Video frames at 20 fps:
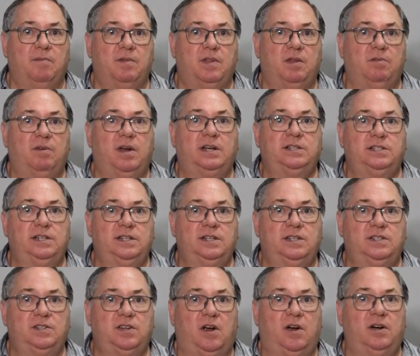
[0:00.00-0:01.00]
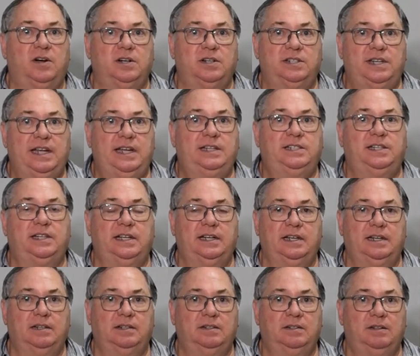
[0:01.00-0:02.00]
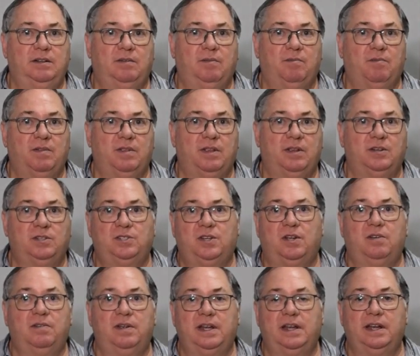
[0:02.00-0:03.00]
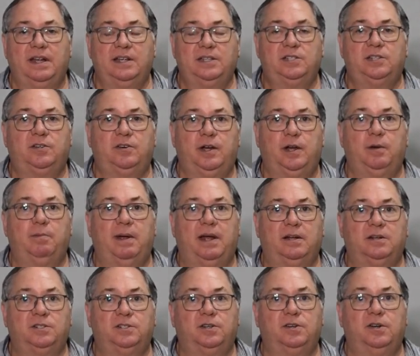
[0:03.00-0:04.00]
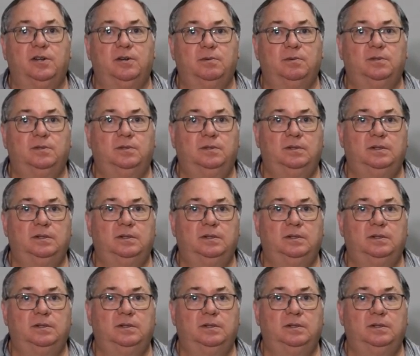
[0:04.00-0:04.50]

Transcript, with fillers: the Russians aren't teaching their Soviet history about Chernobyl